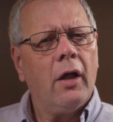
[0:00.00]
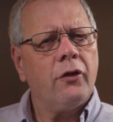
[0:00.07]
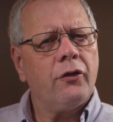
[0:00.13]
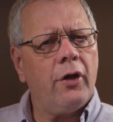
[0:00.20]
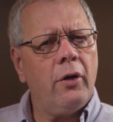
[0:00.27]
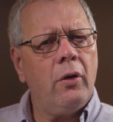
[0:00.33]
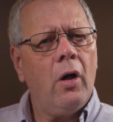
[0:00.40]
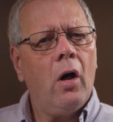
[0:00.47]

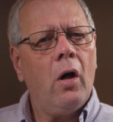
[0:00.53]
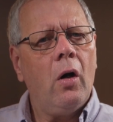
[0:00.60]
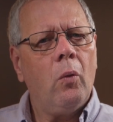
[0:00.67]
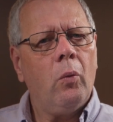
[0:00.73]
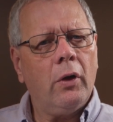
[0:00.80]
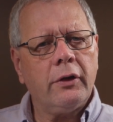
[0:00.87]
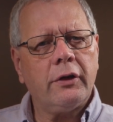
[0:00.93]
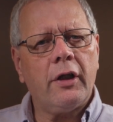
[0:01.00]
So,
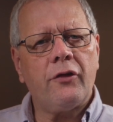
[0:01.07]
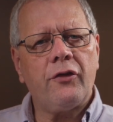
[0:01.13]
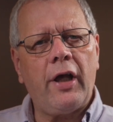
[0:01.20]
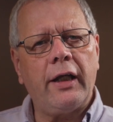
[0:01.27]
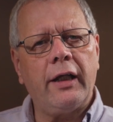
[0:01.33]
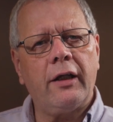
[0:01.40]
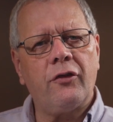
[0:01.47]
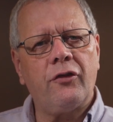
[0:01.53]
what does
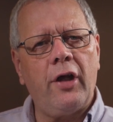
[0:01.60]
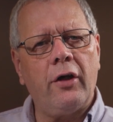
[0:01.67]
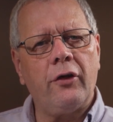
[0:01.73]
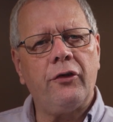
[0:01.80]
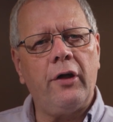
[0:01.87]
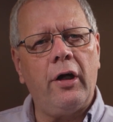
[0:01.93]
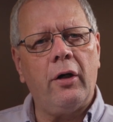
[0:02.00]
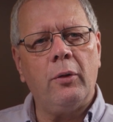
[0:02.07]
Annex
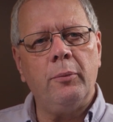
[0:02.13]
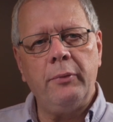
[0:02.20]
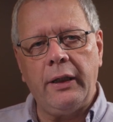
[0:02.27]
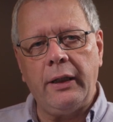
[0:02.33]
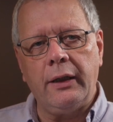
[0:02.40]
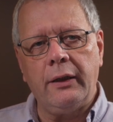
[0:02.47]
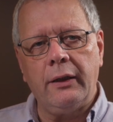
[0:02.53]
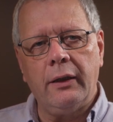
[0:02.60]
SL
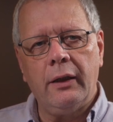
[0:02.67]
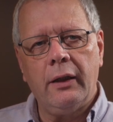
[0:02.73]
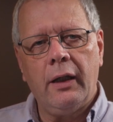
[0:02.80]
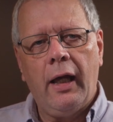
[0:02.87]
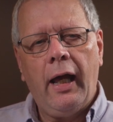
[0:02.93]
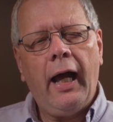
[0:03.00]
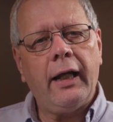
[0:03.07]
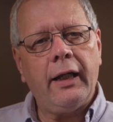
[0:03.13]
mean
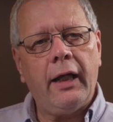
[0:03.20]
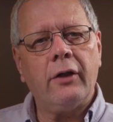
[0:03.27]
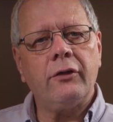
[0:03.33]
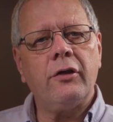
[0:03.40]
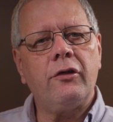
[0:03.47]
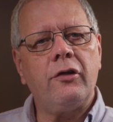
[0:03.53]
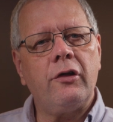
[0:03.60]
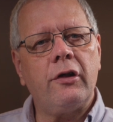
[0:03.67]
and how
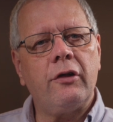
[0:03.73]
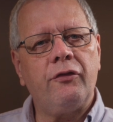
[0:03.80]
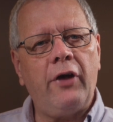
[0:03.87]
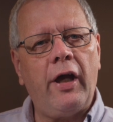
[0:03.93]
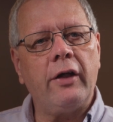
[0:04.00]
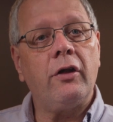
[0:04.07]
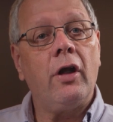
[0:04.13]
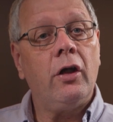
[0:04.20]
does it
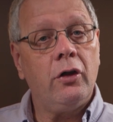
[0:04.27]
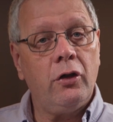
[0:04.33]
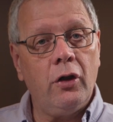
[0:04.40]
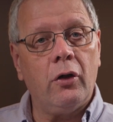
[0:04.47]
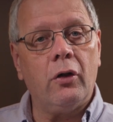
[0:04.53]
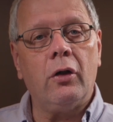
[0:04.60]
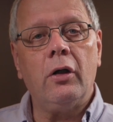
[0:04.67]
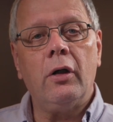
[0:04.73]
affect
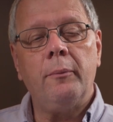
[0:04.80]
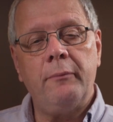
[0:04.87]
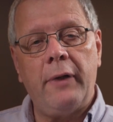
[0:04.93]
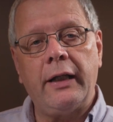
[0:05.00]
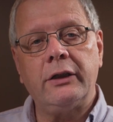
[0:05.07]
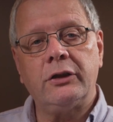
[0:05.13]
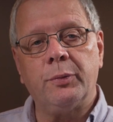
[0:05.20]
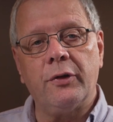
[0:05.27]
your
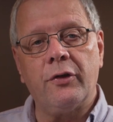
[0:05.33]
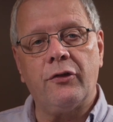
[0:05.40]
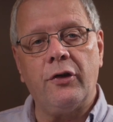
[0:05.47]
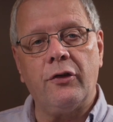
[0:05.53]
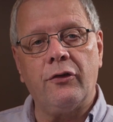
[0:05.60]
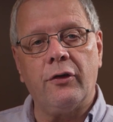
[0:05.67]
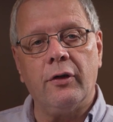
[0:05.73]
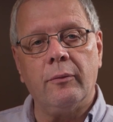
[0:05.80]
management
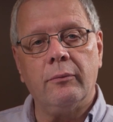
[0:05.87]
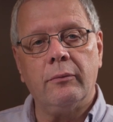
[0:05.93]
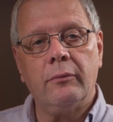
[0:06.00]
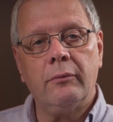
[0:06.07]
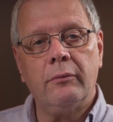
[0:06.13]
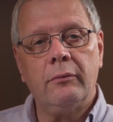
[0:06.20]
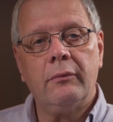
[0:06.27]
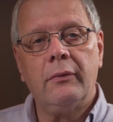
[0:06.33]
system?
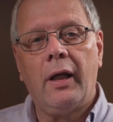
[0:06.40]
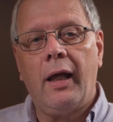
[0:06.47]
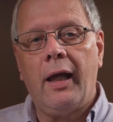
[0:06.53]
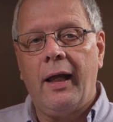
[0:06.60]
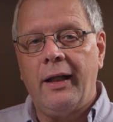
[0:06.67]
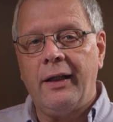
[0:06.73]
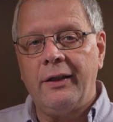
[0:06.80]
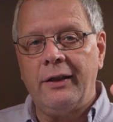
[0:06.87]

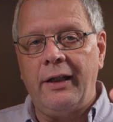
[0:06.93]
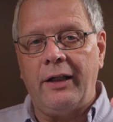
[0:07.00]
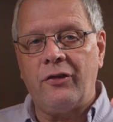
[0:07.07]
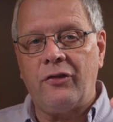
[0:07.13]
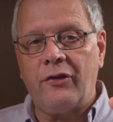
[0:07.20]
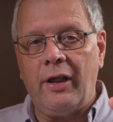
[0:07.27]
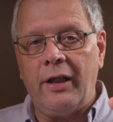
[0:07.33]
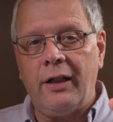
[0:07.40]

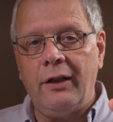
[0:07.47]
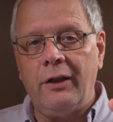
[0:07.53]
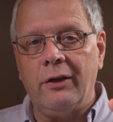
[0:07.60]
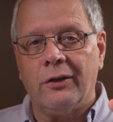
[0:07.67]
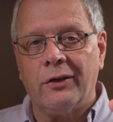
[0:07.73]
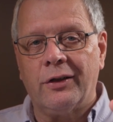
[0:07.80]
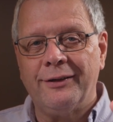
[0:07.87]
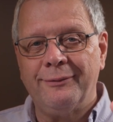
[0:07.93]
Let's take a
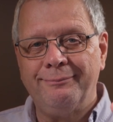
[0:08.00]
look.